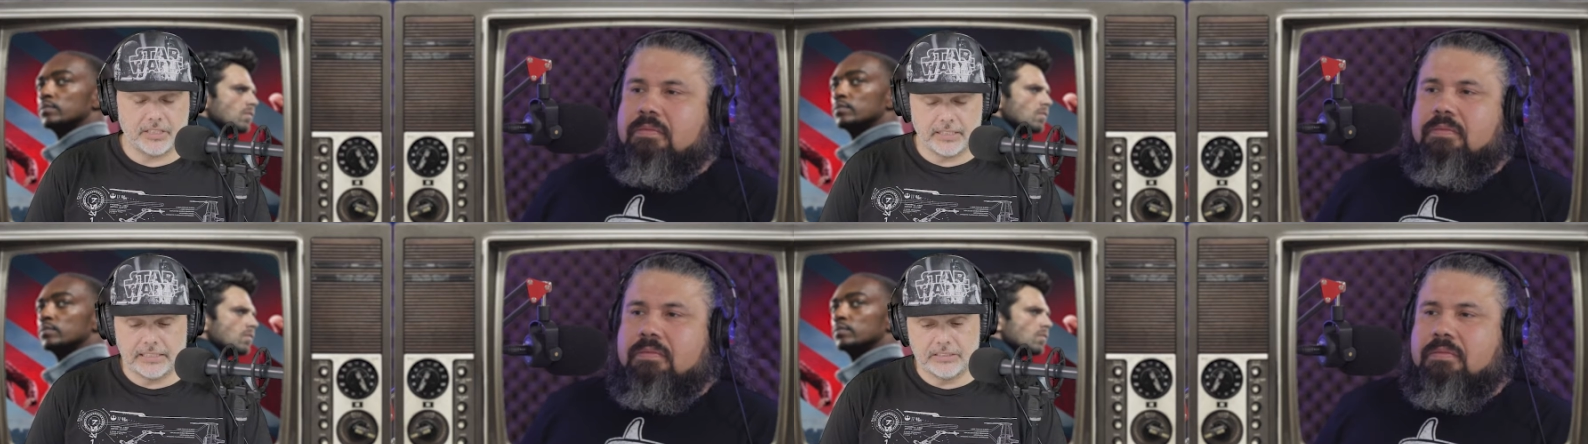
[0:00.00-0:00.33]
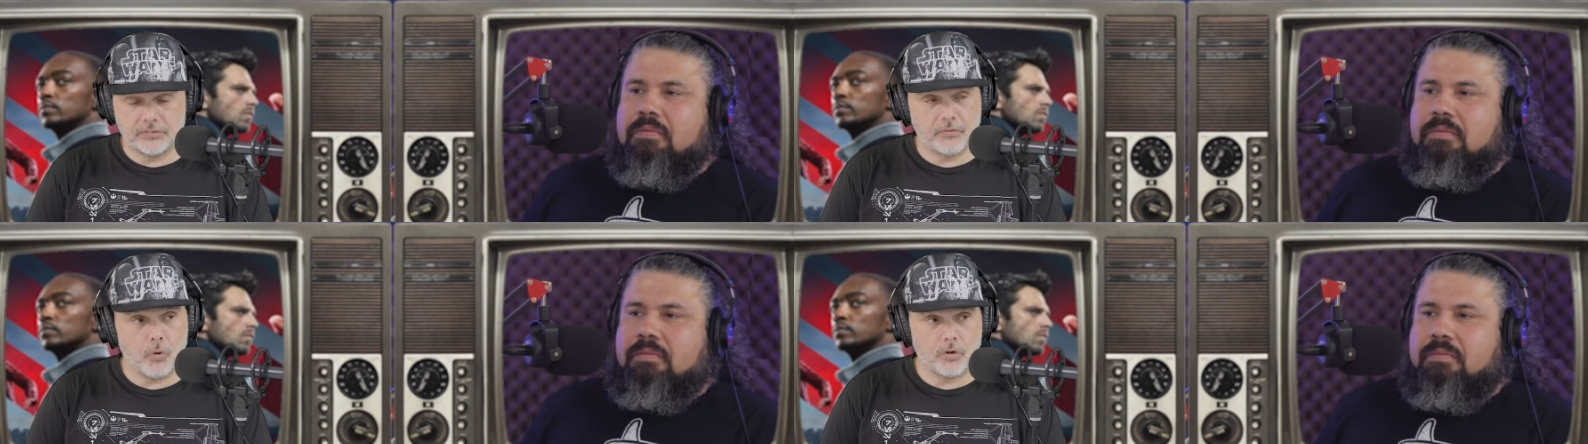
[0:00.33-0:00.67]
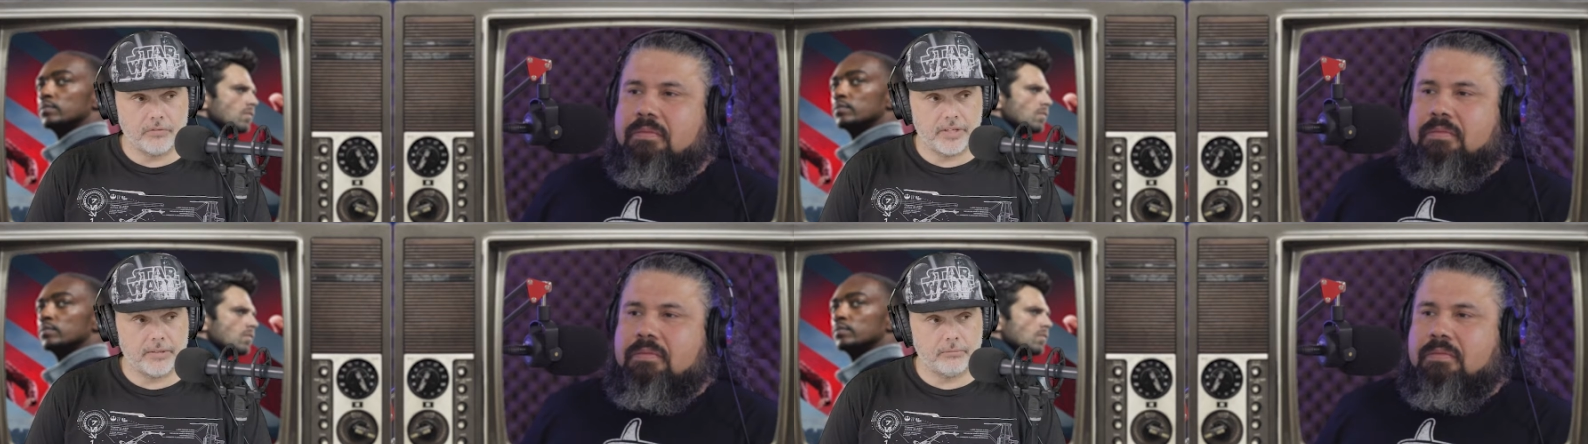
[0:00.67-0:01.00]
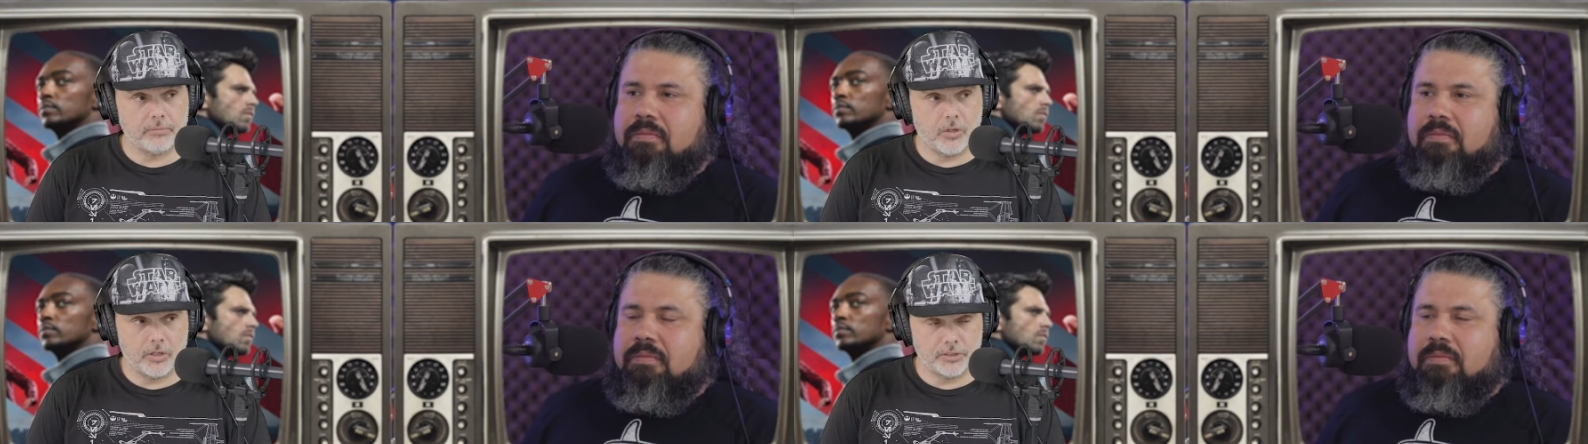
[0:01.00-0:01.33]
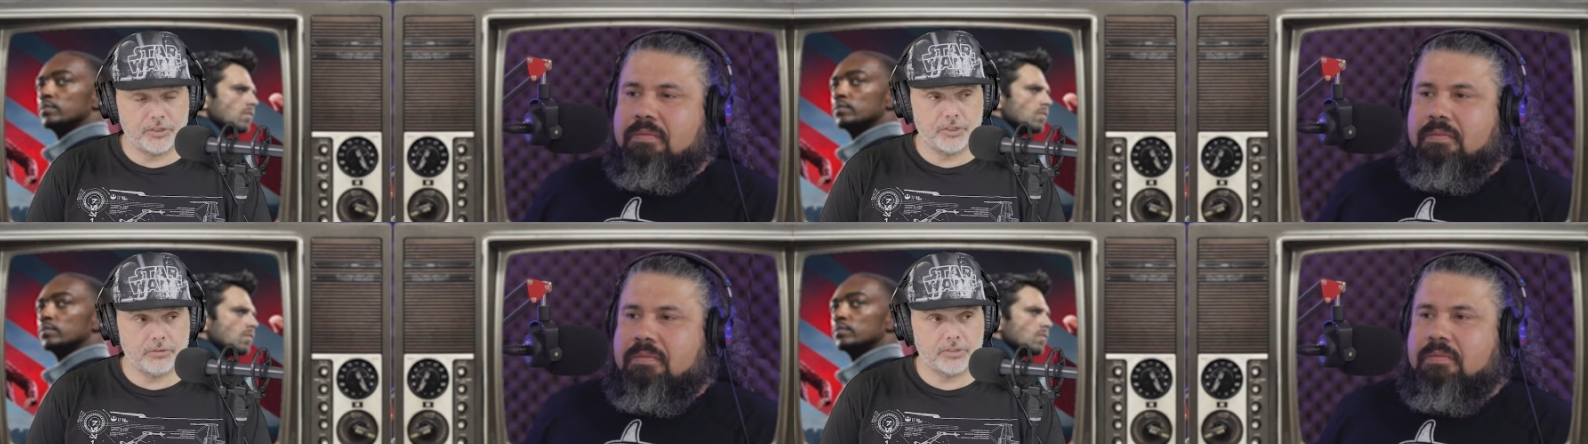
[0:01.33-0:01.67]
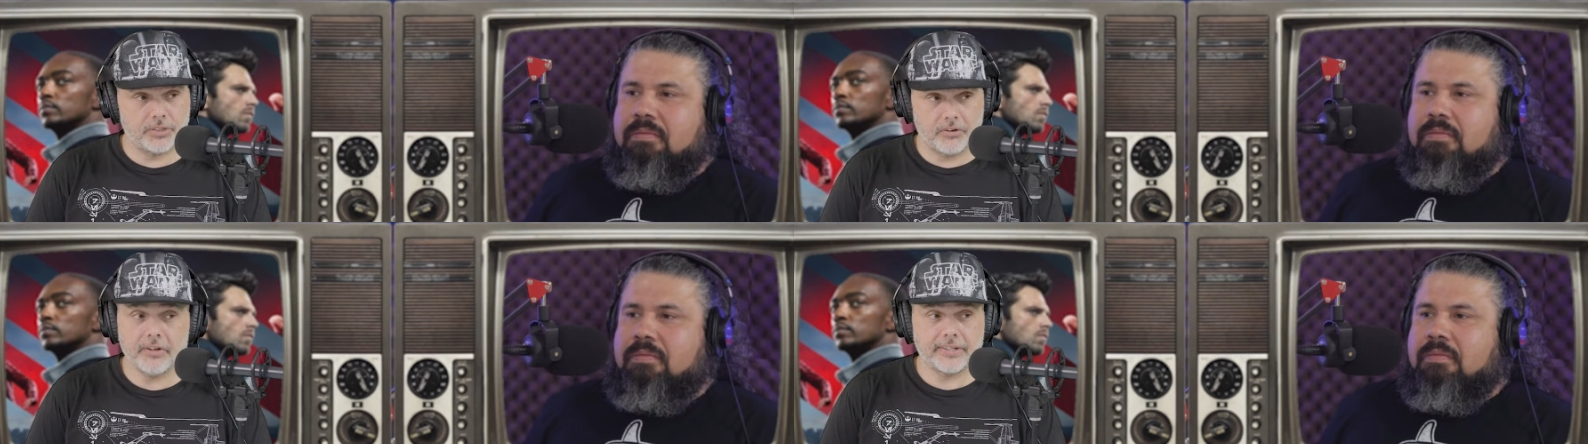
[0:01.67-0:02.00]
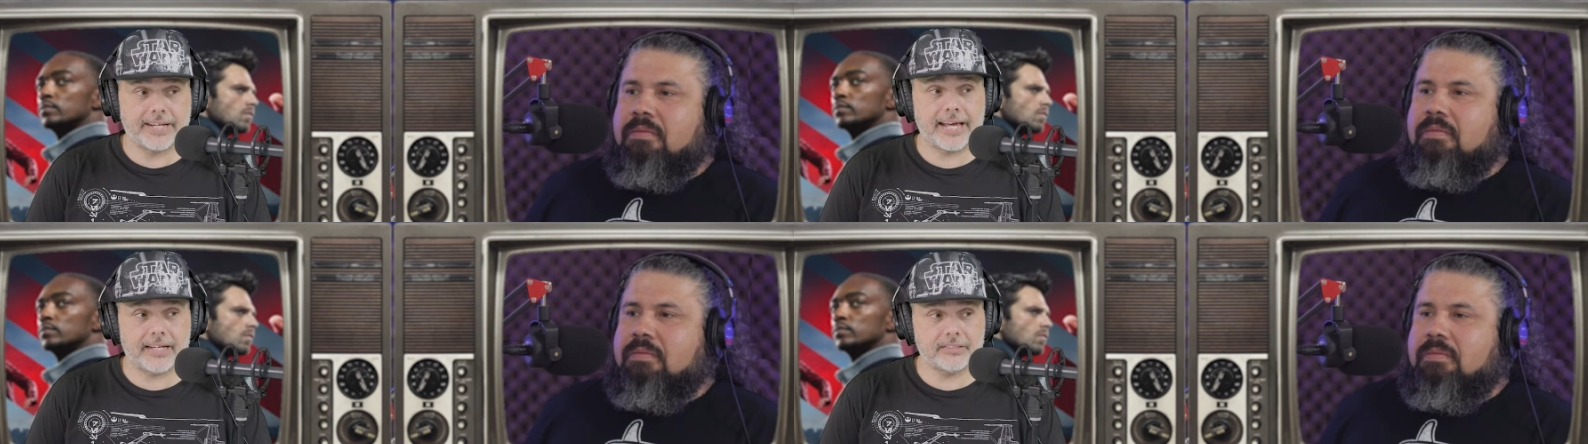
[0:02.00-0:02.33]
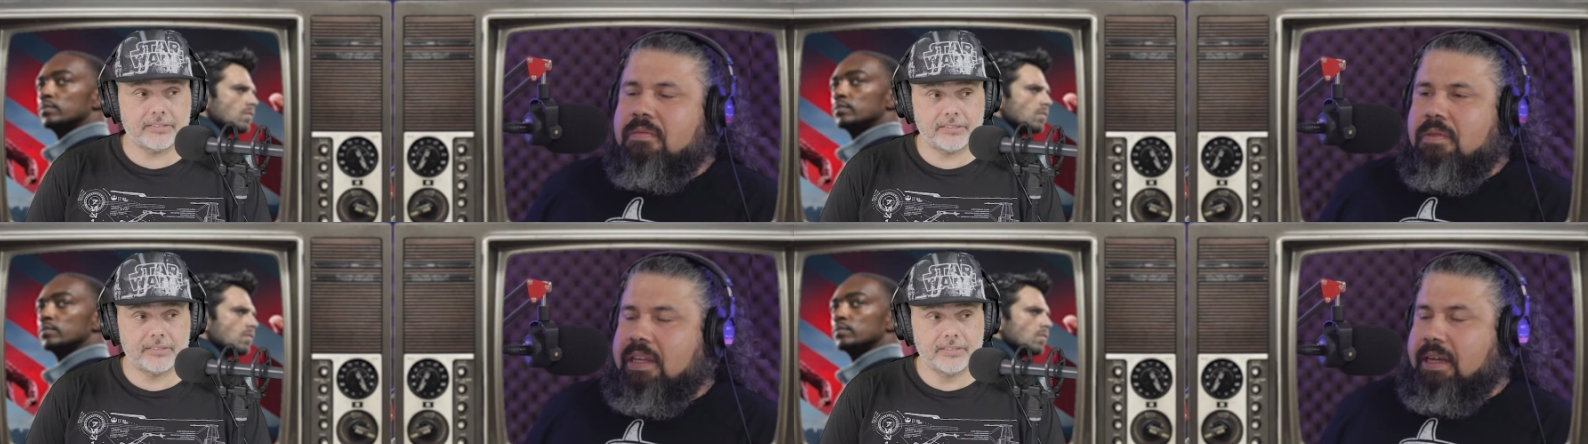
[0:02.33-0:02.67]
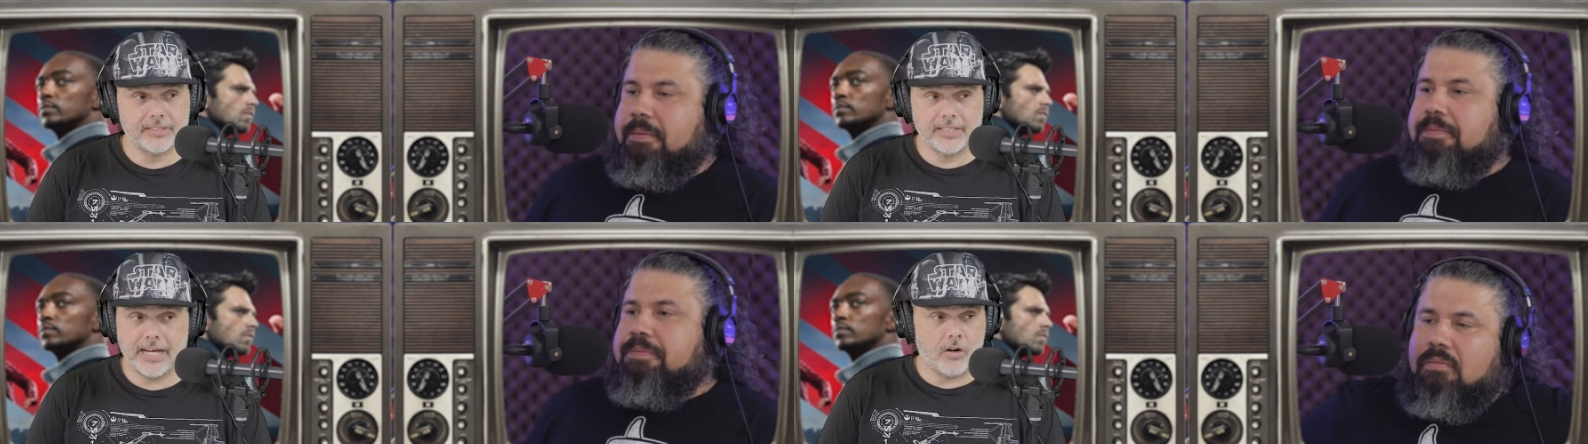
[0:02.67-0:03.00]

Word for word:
Speaker 1: at least four of them are juiced. They're on the gas. Yeah.